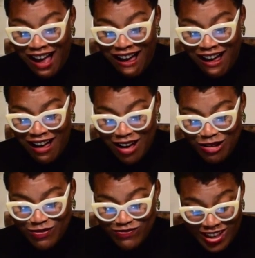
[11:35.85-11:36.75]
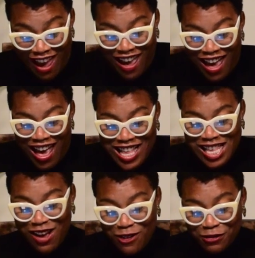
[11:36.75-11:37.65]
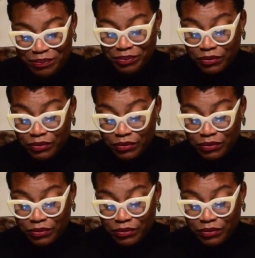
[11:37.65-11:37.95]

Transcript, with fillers: Yeah. So,